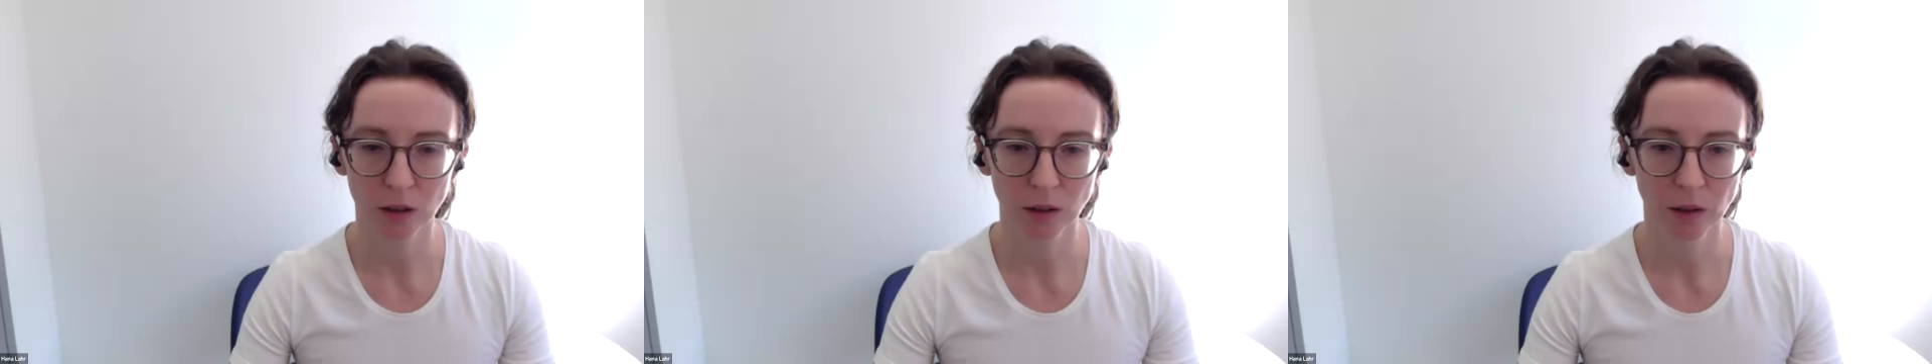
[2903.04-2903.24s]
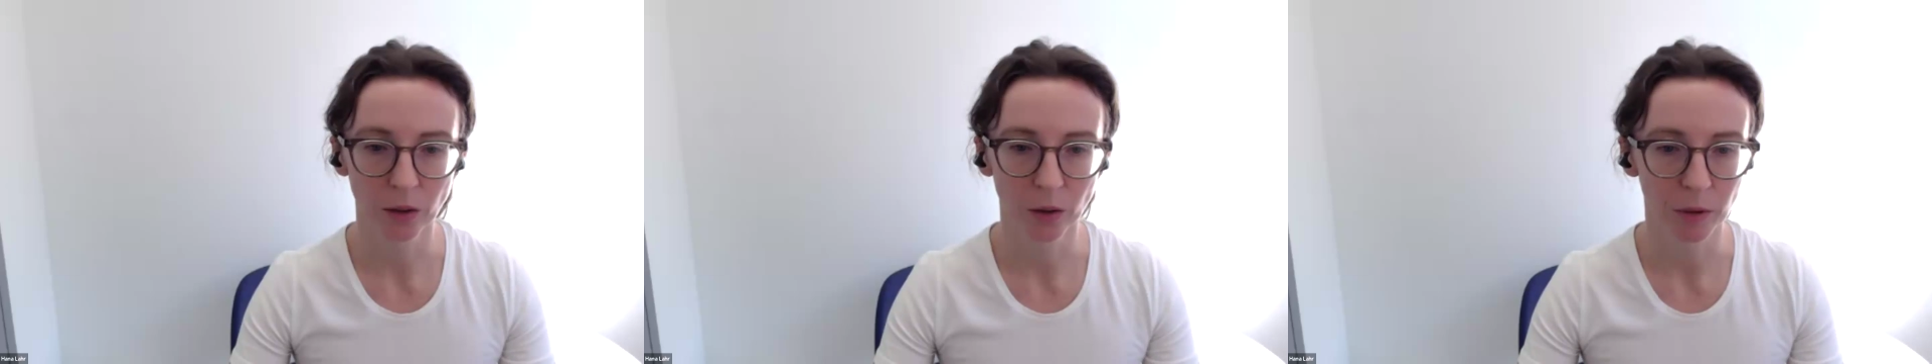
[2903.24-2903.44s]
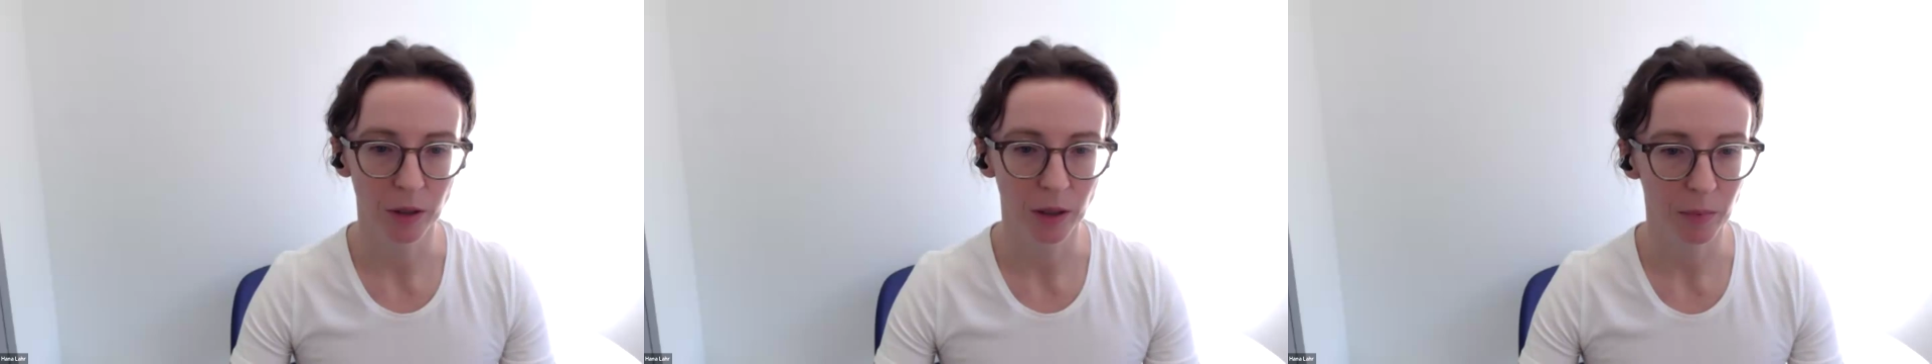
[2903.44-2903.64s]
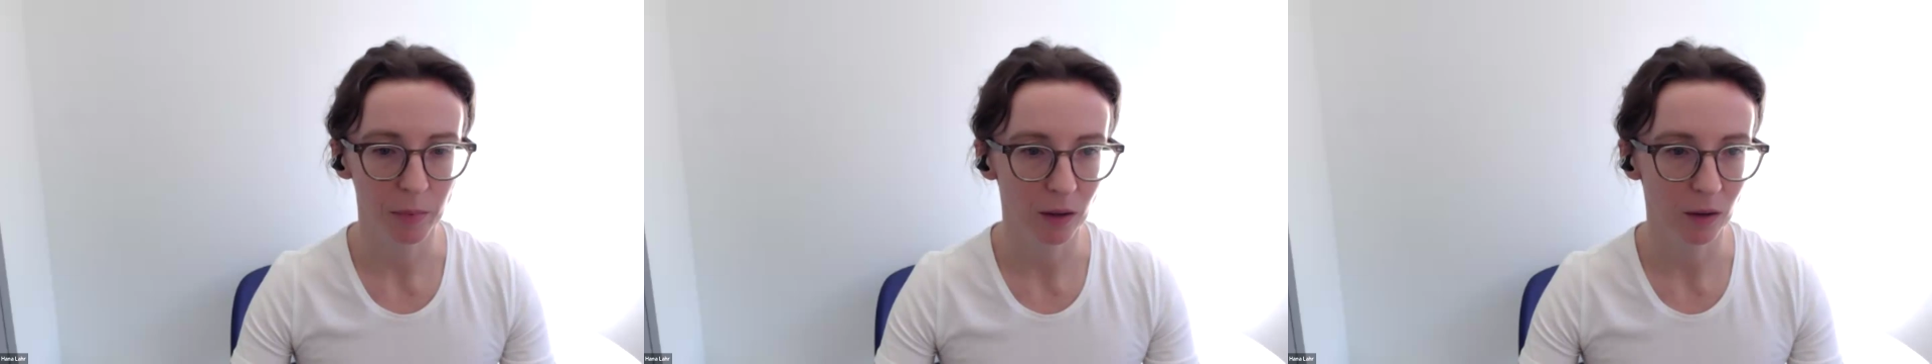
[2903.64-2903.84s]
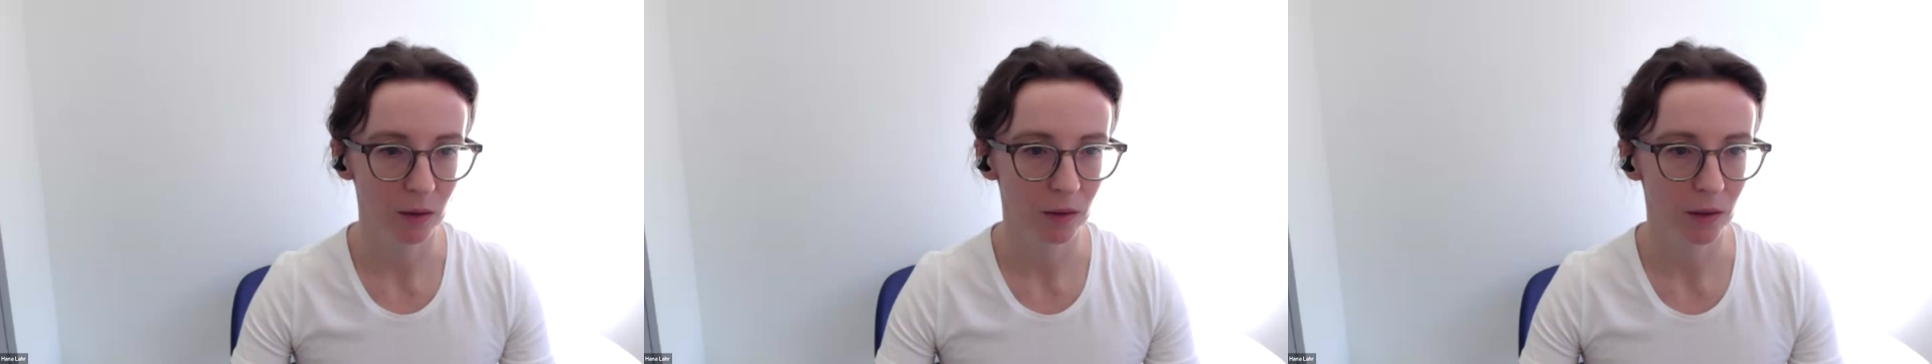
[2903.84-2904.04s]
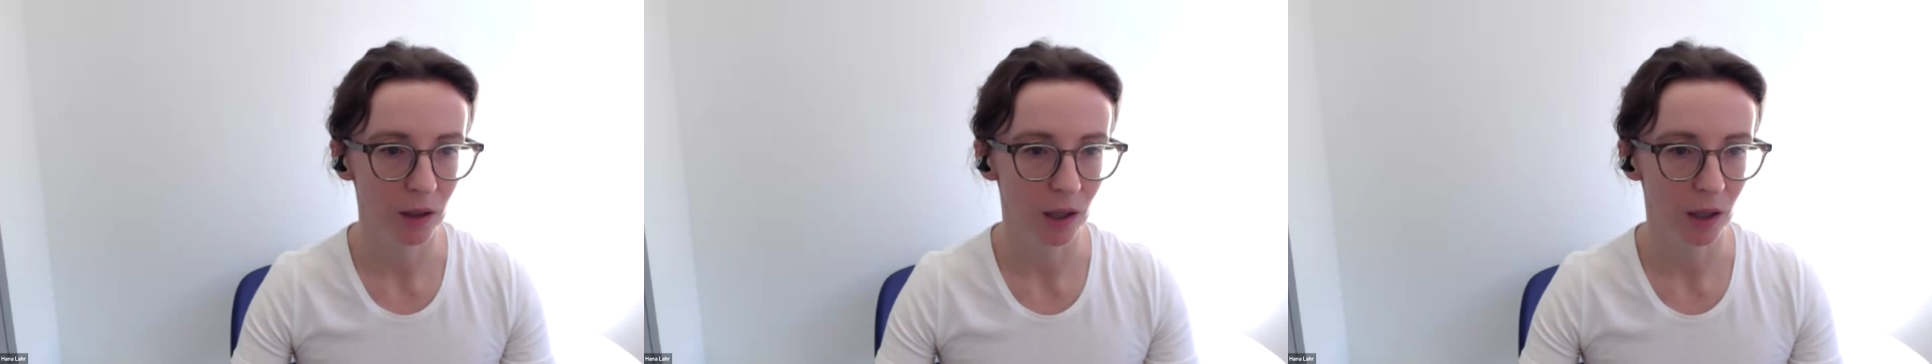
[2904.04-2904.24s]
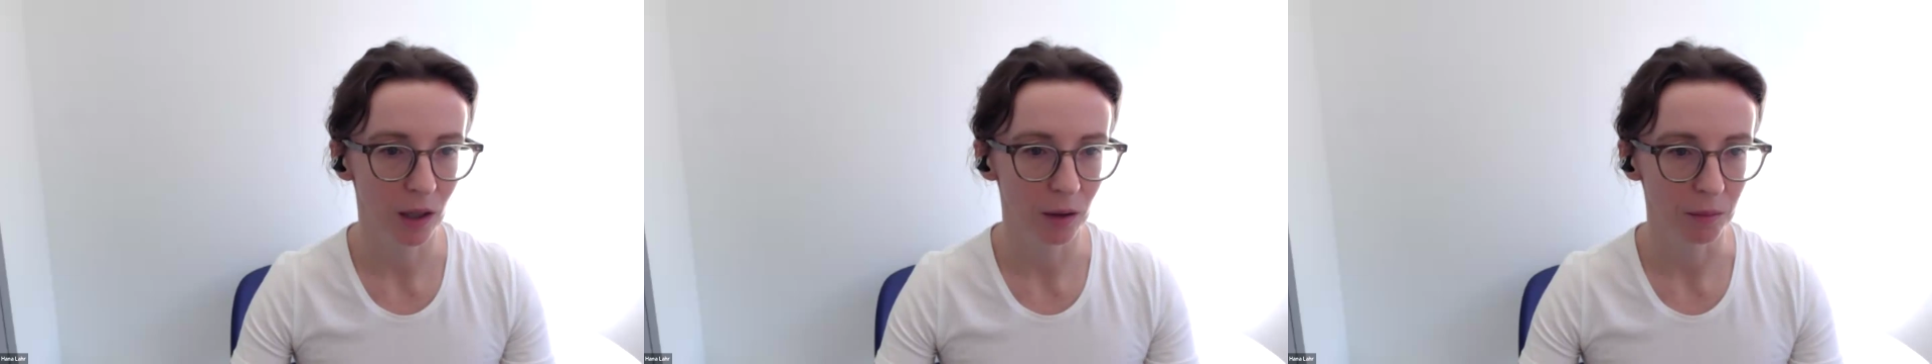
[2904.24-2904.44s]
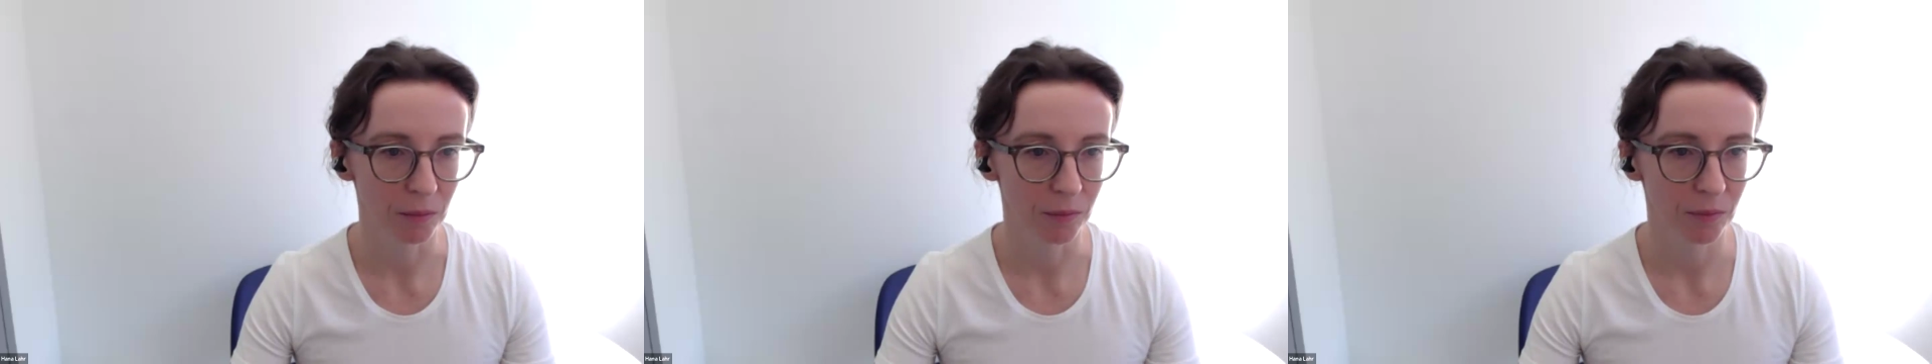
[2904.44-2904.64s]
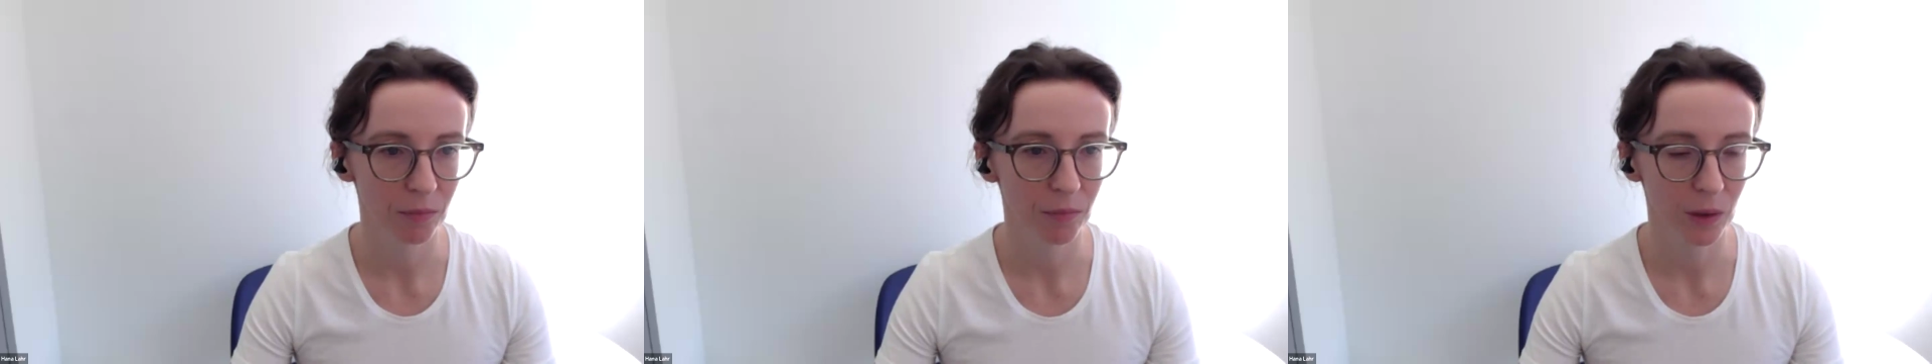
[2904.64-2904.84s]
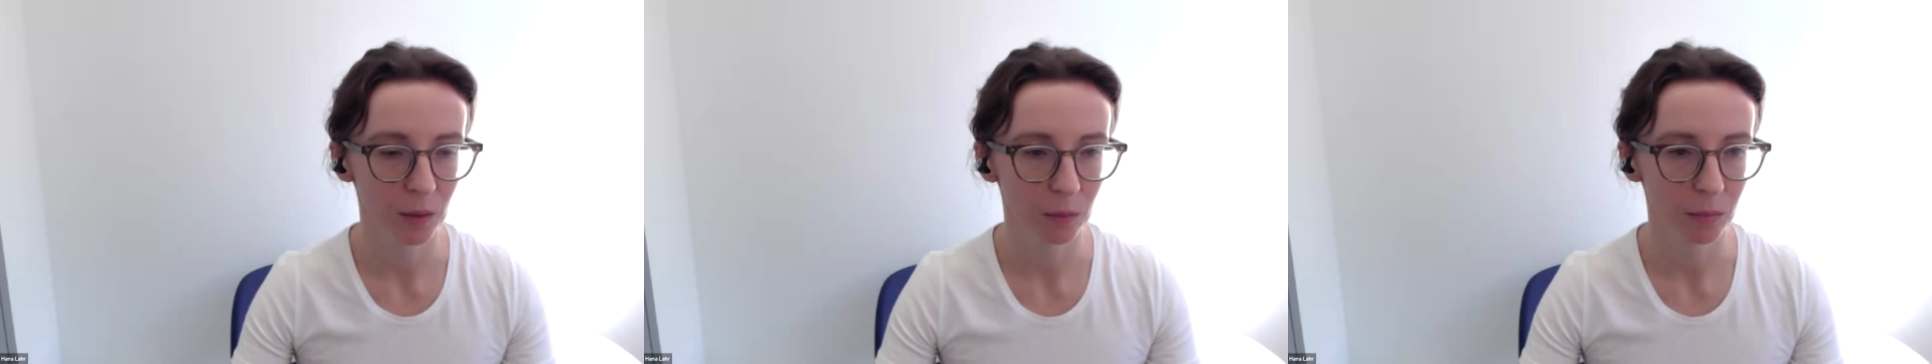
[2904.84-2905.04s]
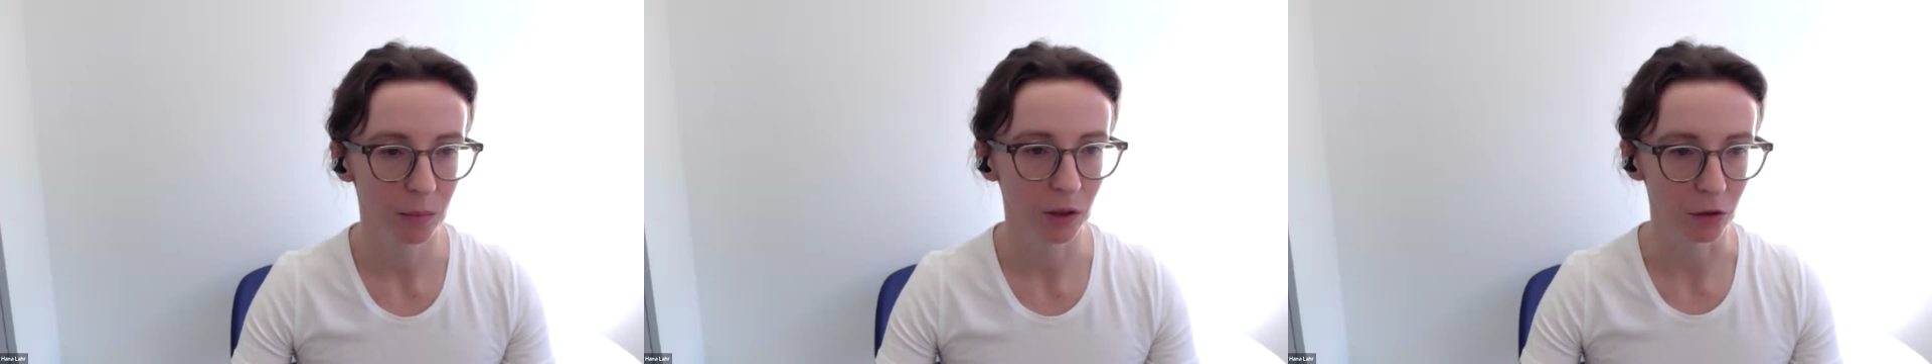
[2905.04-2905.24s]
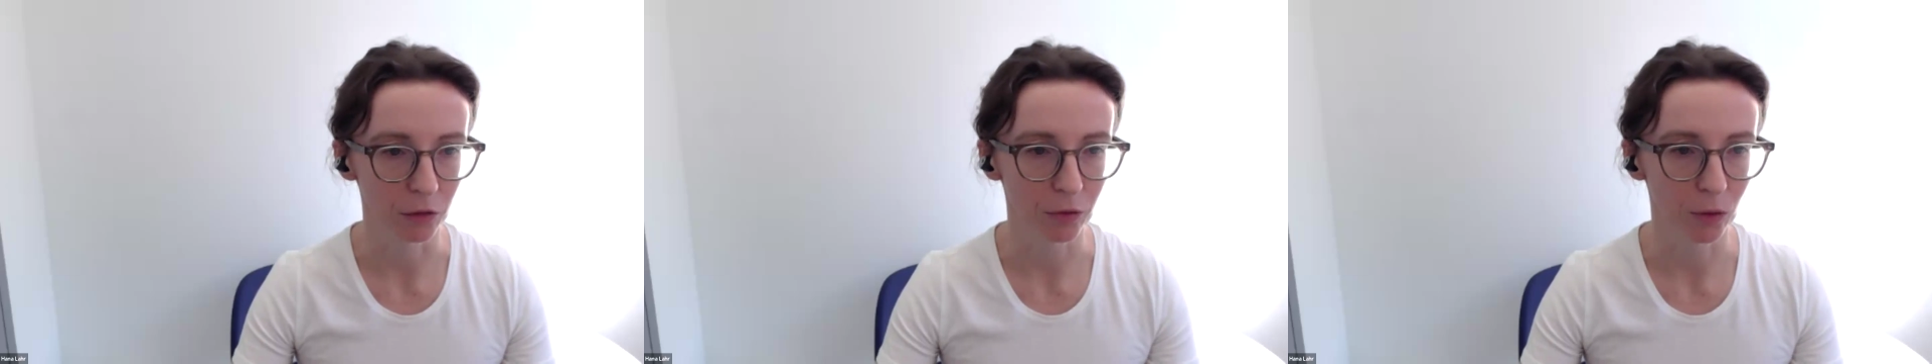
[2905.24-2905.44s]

talk a little bit about Pillar